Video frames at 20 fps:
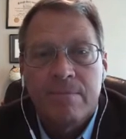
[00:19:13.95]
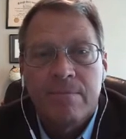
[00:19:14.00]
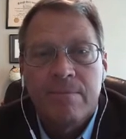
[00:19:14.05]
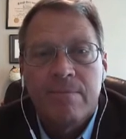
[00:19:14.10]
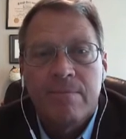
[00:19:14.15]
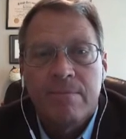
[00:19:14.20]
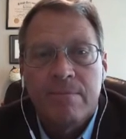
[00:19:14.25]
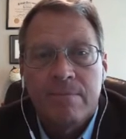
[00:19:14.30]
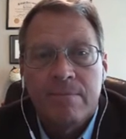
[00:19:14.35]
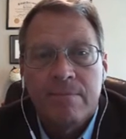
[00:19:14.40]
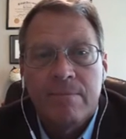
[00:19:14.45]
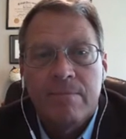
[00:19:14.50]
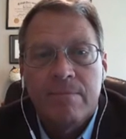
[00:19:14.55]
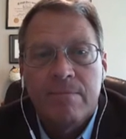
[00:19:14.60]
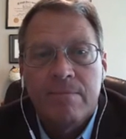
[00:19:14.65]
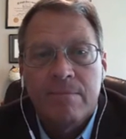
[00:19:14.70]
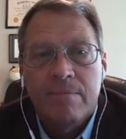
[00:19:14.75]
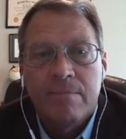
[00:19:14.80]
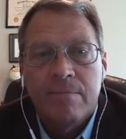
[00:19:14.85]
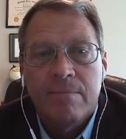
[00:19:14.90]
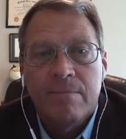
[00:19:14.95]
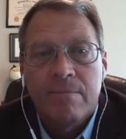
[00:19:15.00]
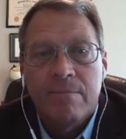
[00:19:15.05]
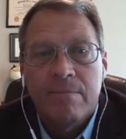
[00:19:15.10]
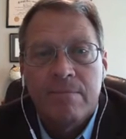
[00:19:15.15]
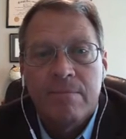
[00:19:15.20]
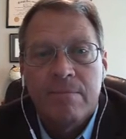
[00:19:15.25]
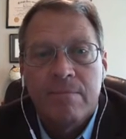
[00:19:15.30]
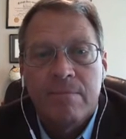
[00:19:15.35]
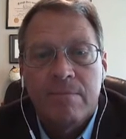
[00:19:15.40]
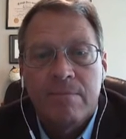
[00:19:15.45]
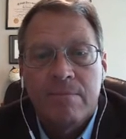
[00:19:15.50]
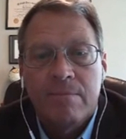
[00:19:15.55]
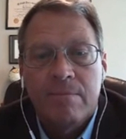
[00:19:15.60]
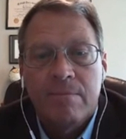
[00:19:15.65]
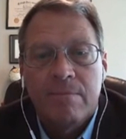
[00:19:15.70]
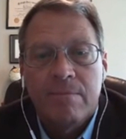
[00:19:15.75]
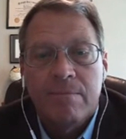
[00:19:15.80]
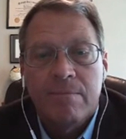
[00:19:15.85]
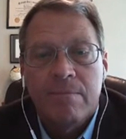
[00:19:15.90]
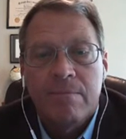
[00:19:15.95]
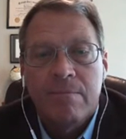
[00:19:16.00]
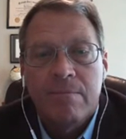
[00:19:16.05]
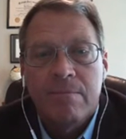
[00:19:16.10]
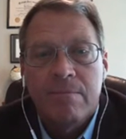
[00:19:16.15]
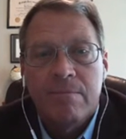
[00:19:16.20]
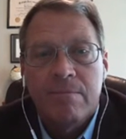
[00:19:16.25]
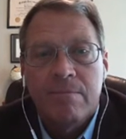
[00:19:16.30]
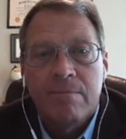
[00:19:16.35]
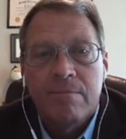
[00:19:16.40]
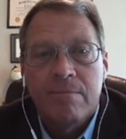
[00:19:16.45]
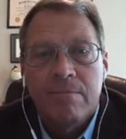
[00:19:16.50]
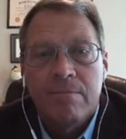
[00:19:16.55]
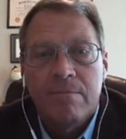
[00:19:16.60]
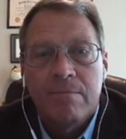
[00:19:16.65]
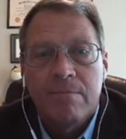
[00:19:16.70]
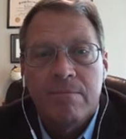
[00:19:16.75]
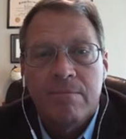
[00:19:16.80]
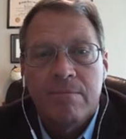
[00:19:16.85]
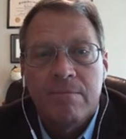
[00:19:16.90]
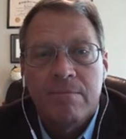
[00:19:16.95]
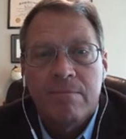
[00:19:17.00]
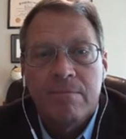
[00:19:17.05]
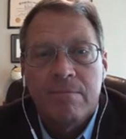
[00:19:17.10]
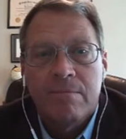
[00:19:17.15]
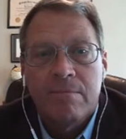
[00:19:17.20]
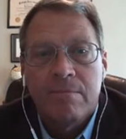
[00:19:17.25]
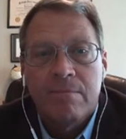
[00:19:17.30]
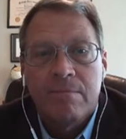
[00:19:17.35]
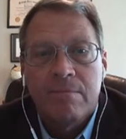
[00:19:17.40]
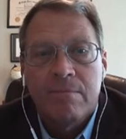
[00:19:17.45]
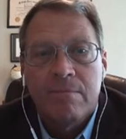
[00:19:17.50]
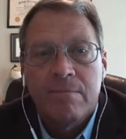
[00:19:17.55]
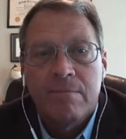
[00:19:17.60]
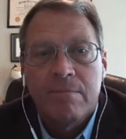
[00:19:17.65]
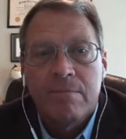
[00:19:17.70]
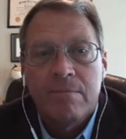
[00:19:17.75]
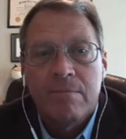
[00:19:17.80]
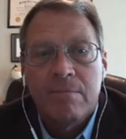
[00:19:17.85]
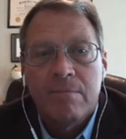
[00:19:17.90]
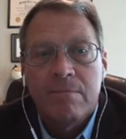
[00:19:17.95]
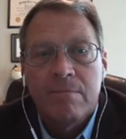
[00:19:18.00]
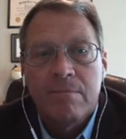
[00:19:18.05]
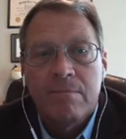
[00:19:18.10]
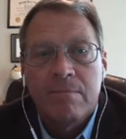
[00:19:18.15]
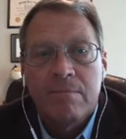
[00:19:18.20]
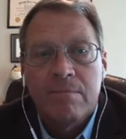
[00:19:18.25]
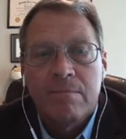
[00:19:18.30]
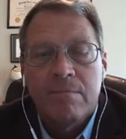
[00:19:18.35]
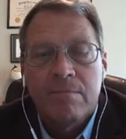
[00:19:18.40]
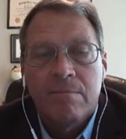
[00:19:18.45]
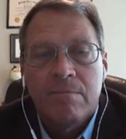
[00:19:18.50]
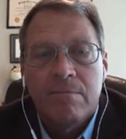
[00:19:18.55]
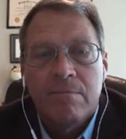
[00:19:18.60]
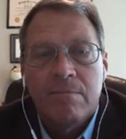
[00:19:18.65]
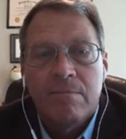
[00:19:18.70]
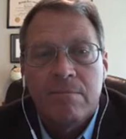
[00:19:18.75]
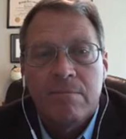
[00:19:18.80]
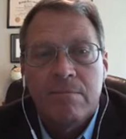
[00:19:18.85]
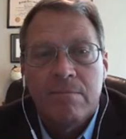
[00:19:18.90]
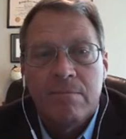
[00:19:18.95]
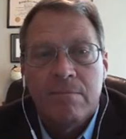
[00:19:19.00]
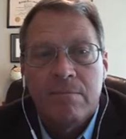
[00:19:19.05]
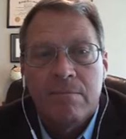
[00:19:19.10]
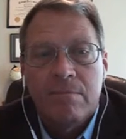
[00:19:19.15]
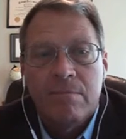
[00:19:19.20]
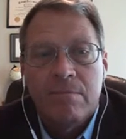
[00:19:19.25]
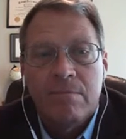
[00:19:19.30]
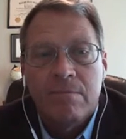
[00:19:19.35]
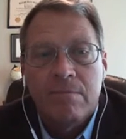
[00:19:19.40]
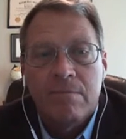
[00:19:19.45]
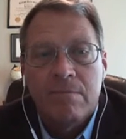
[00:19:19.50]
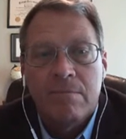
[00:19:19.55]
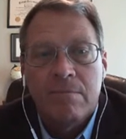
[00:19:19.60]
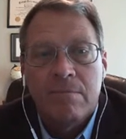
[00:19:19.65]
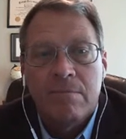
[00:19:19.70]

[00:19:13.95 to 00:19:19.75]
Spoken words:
(silent)